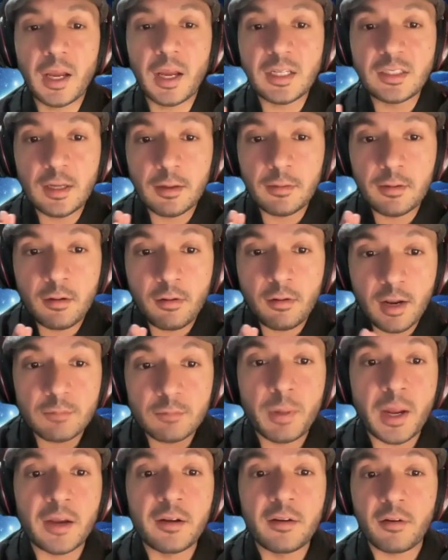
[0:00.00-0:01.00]
by
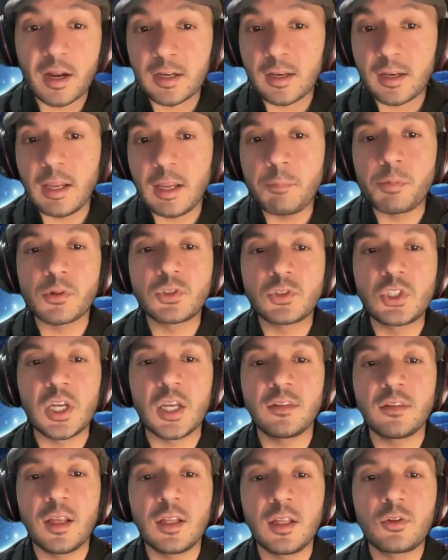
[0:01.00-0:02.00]
directly
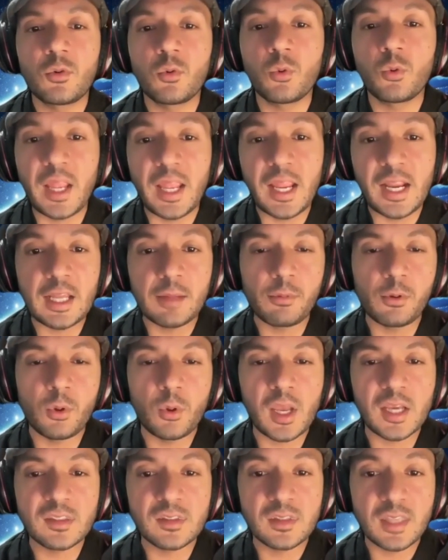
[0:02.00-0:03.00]
purchasing through
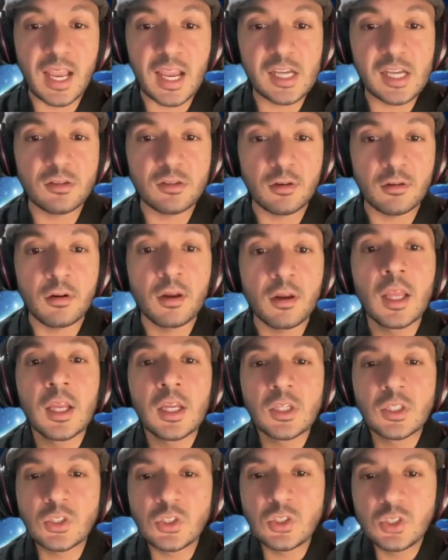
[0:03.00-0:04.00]
AWS, Azure,